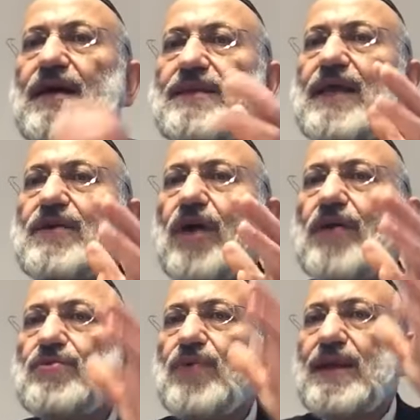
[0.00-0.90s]
They
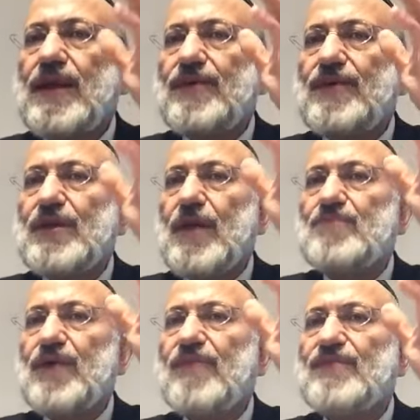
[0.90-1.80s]
got to elevation
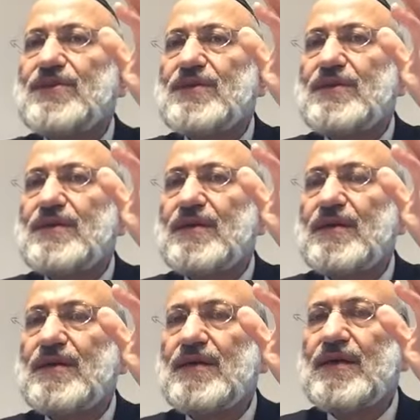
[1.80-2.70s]
of prophecy.
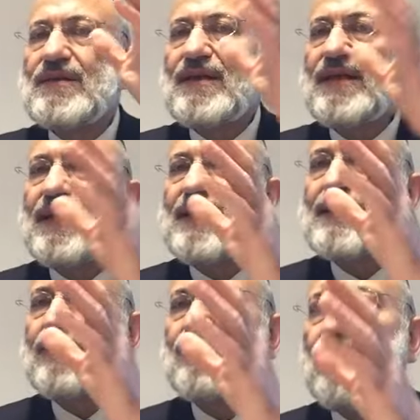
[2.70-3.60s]
The
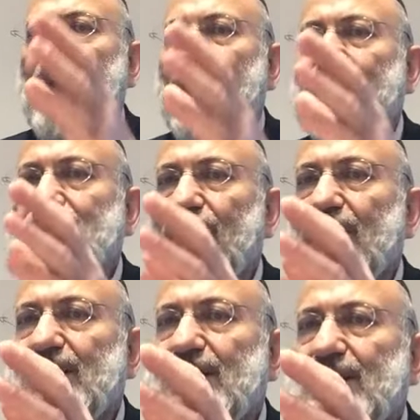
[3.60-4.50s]
legacy for Kahal
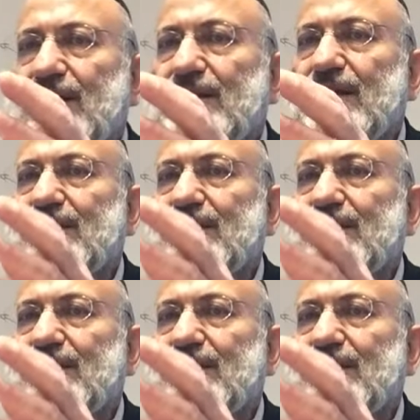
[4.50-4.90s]
Israel is